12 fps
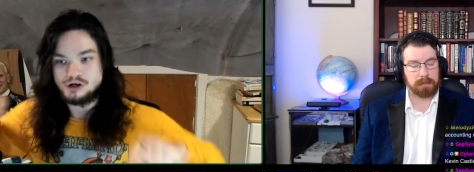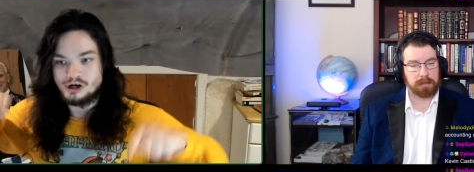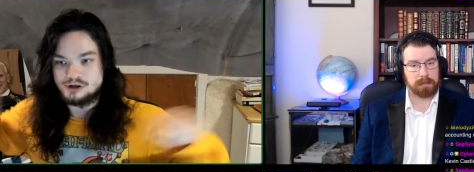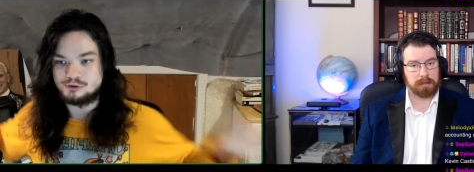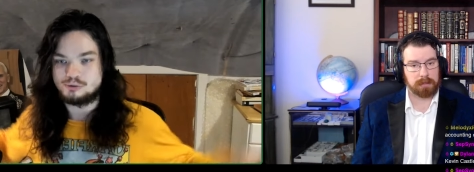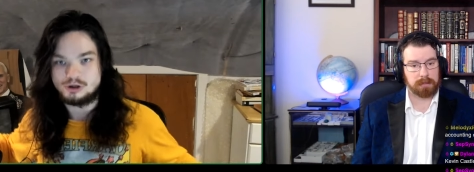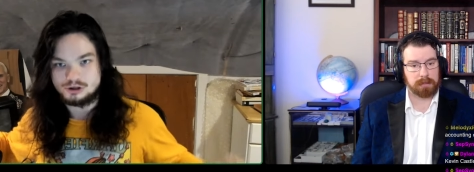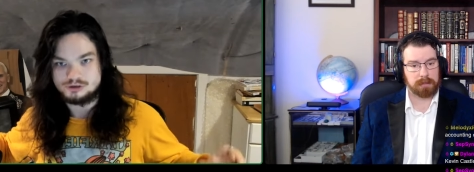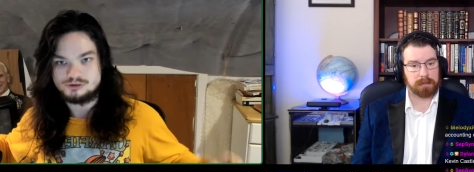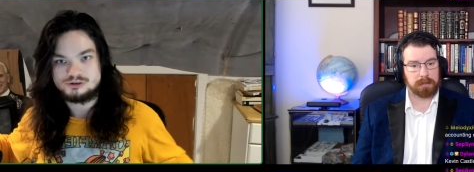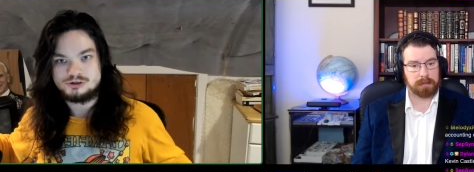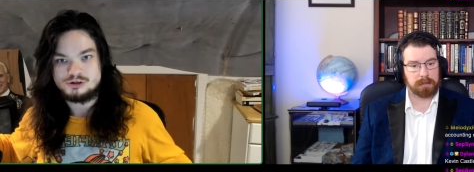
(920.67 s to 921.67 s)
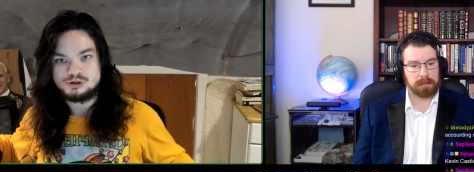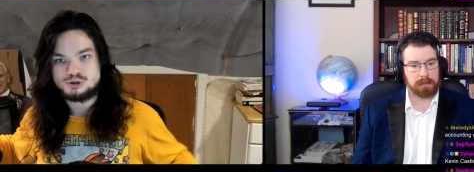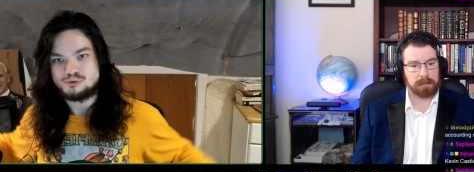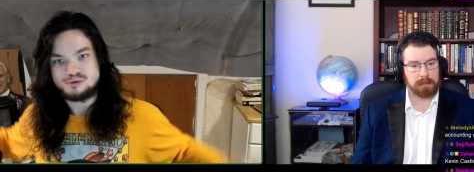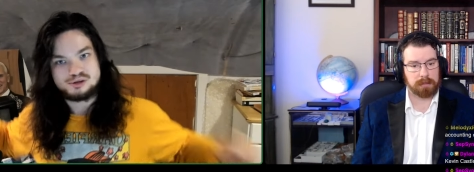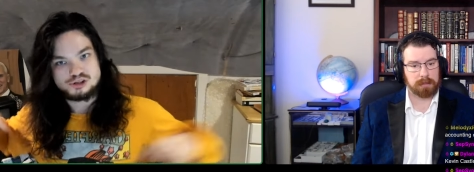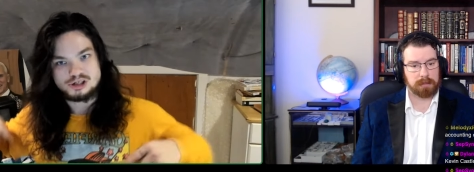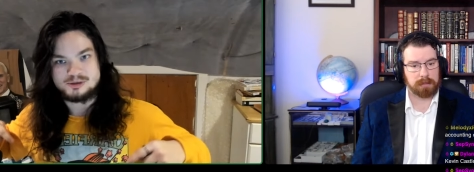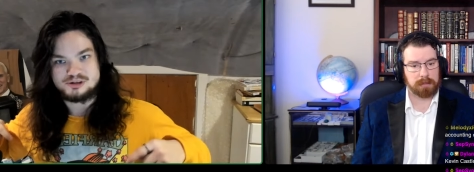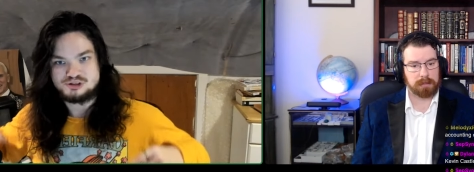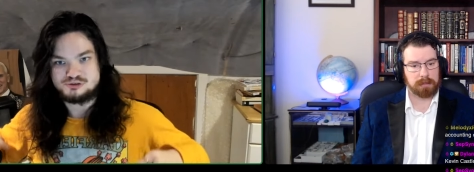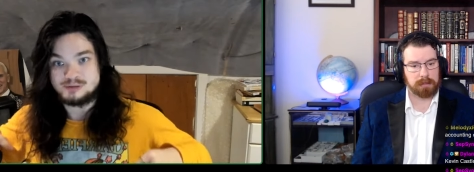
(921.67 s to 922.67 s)
Speaker 1: other workers. But we're going to talk about
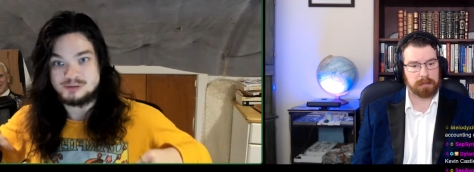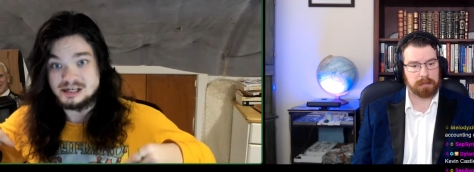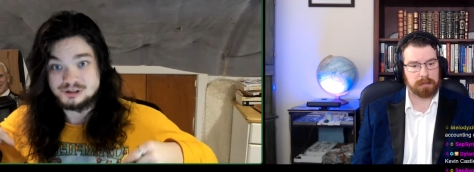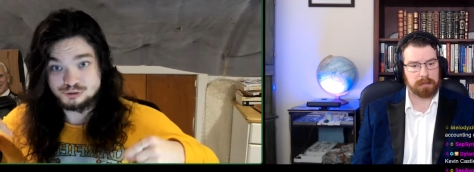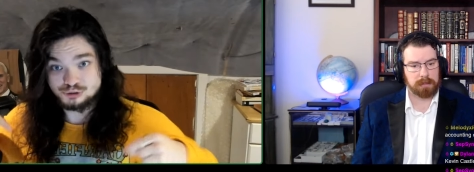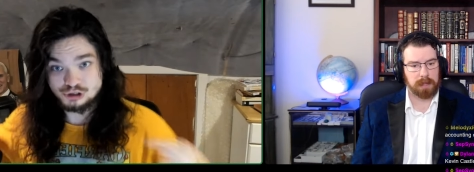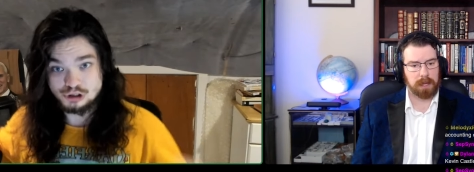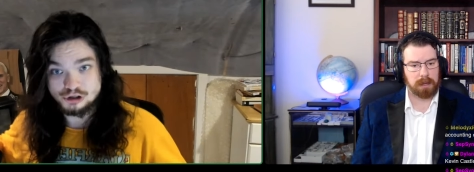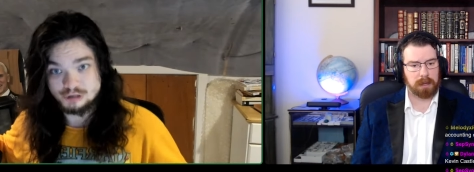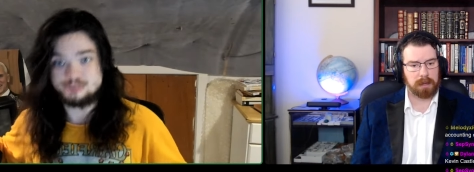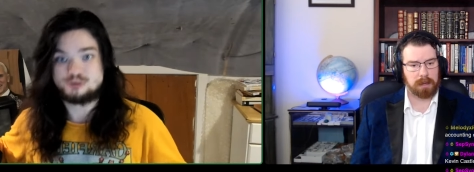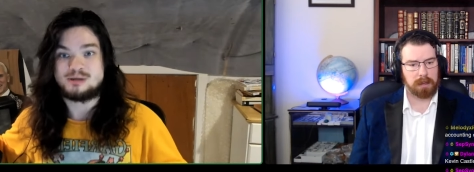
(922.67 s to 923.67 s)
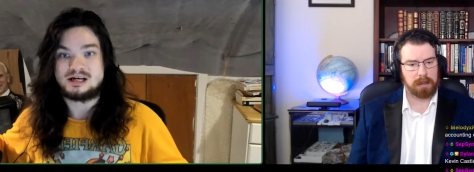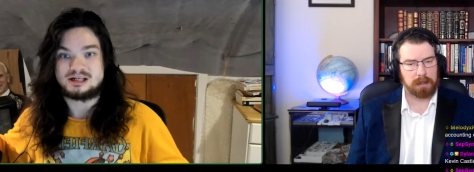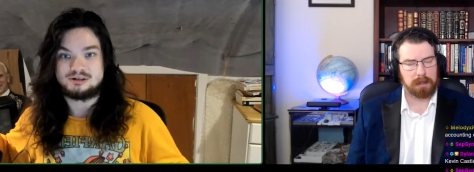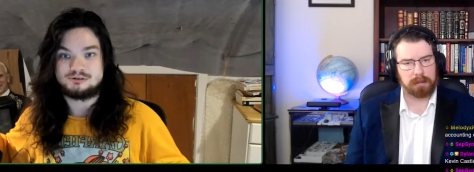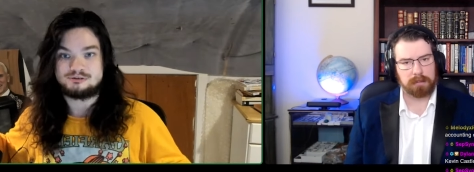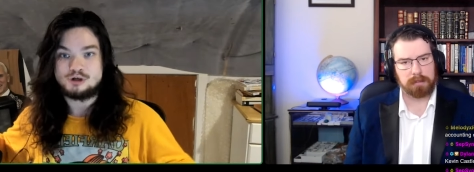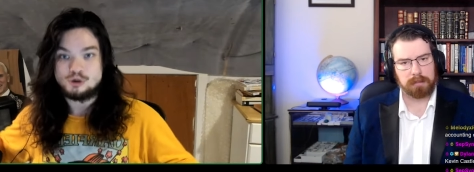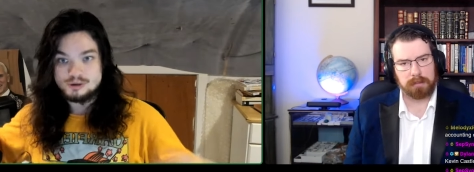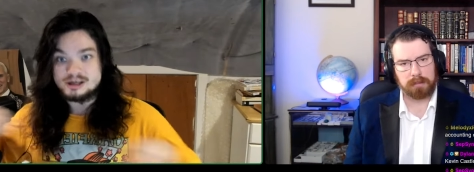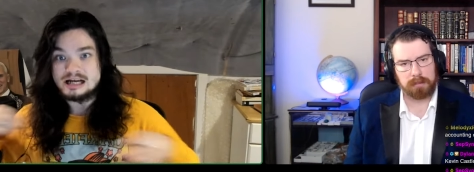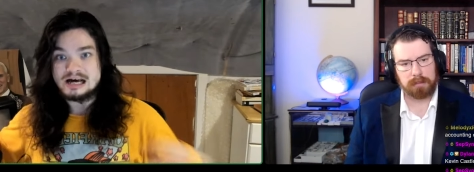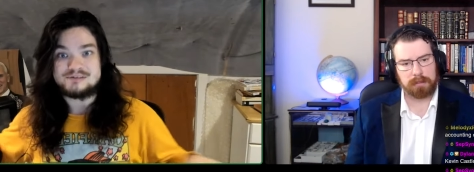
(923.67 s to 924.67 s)
this from a national security perspective. We
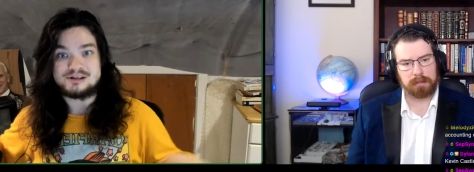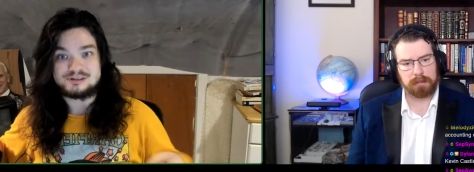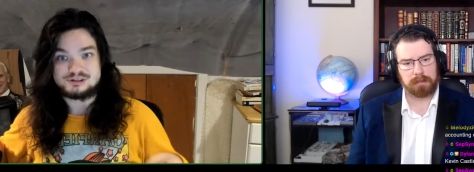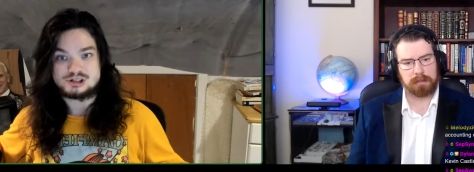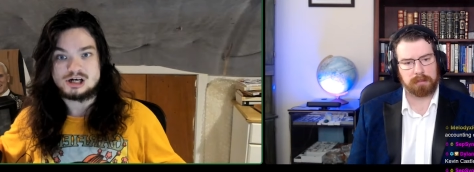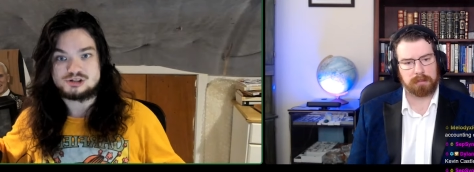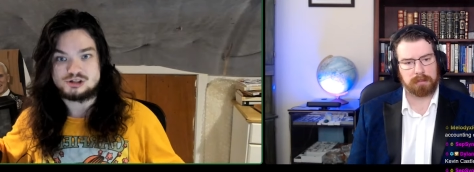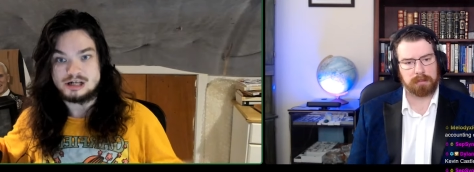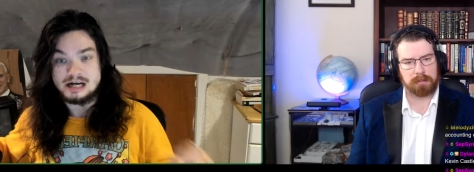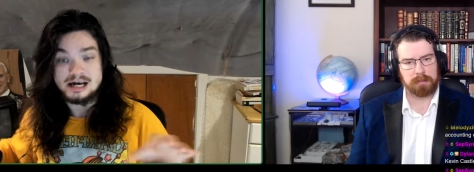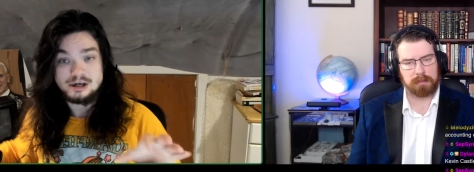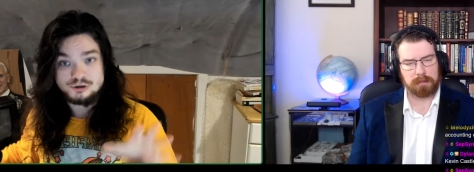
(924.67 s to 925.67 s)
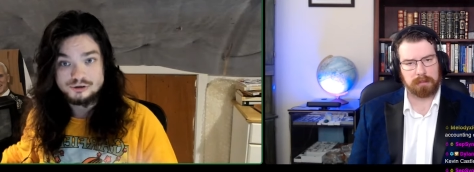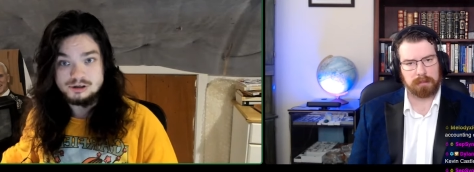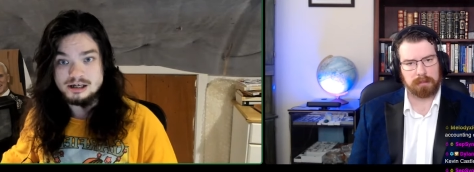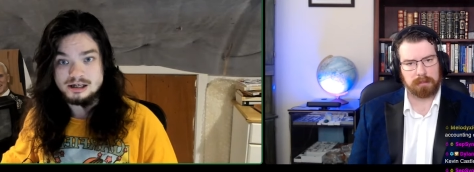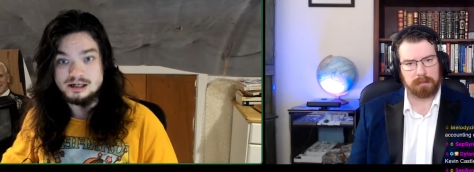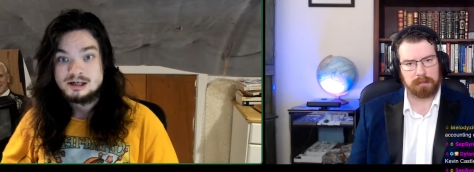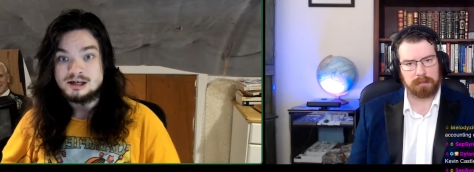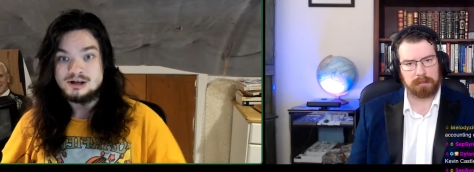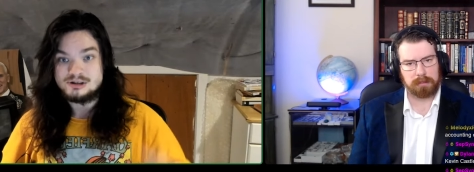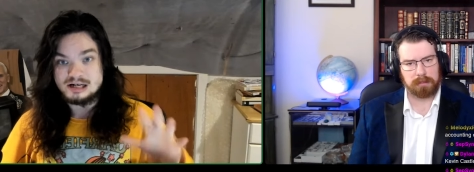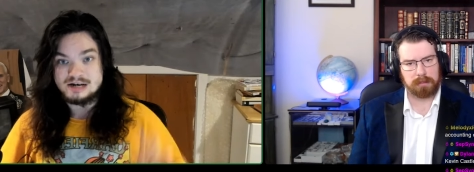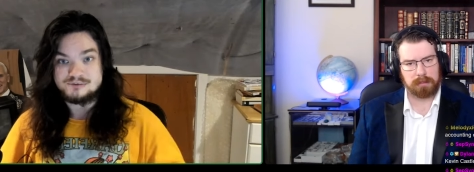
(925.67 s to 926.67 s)
can have that discussion, and I agree
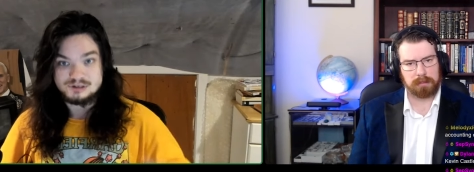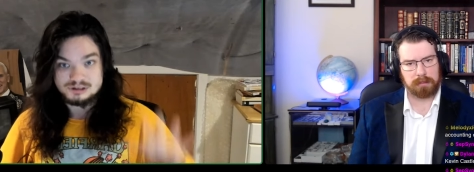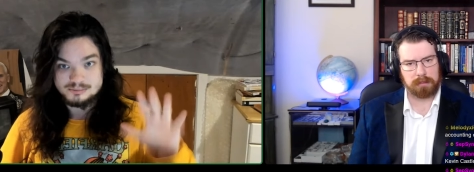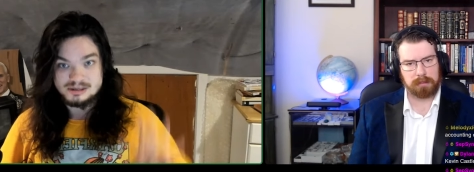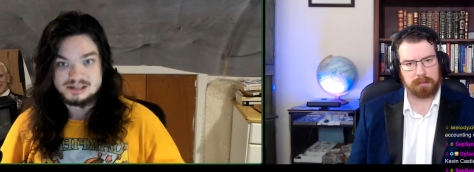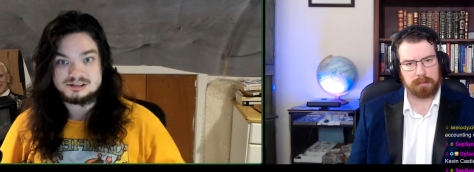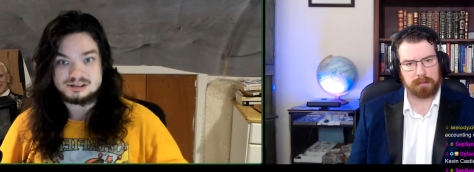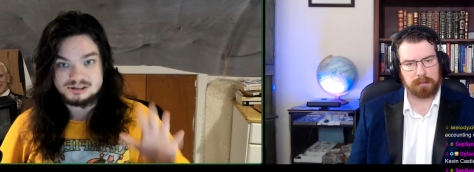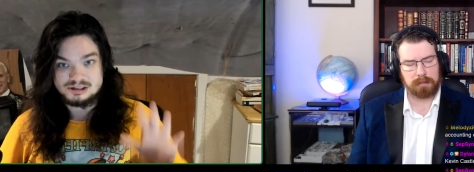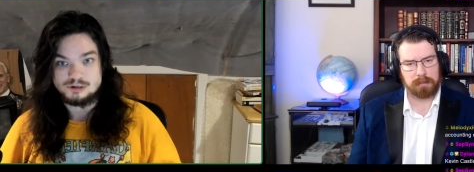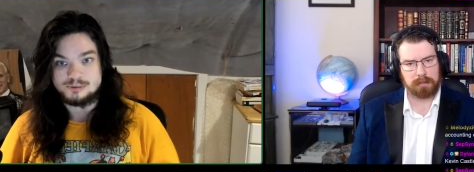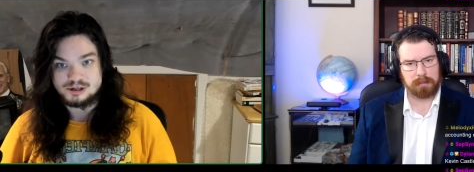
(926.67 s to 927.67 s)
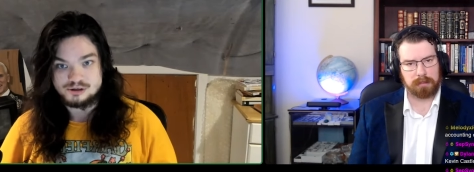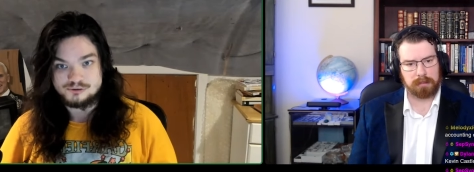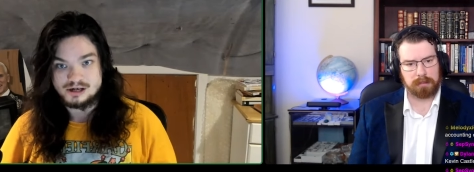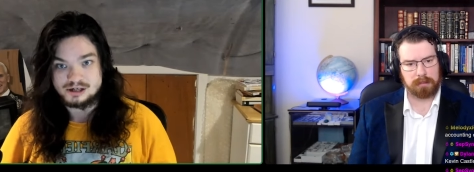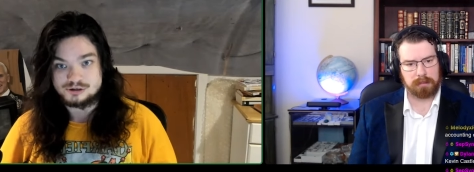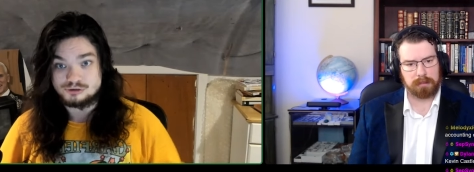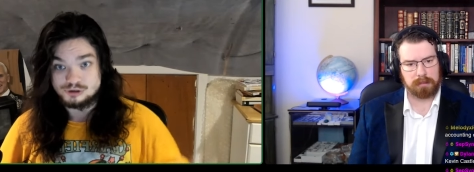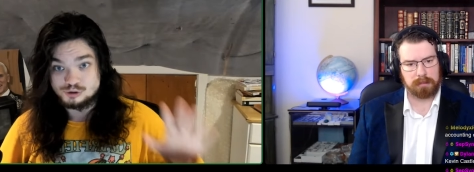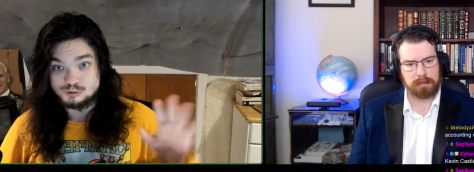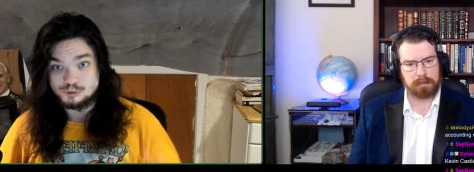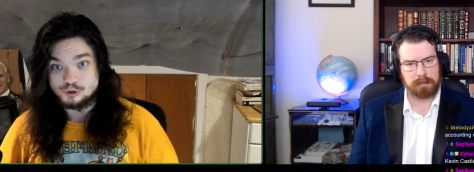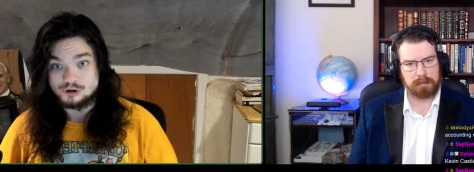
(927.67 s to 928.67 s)
that having domestic steel manufacturing is
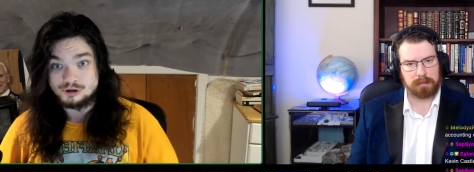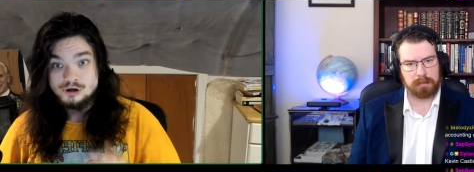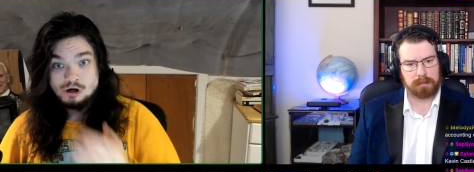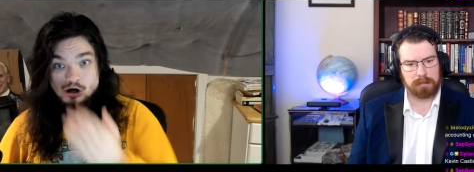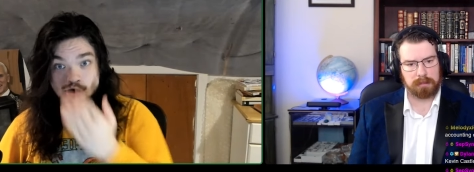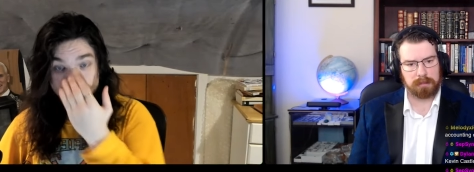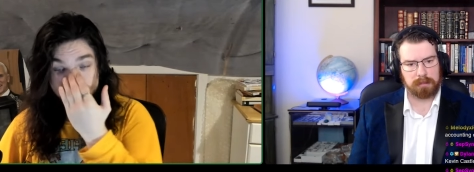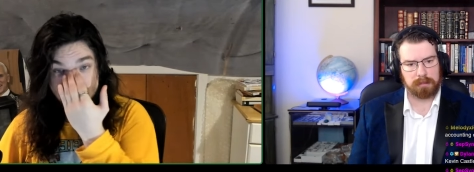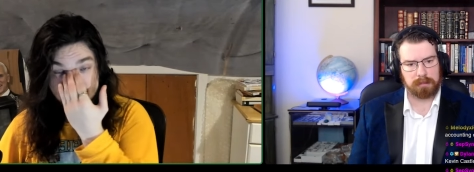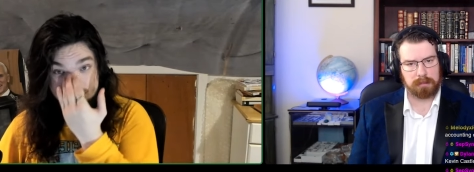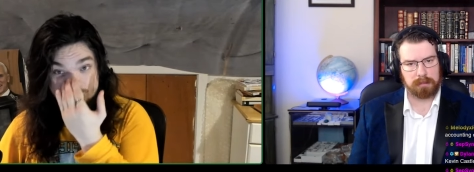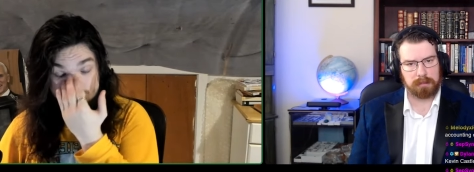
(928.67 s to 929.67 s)
important for national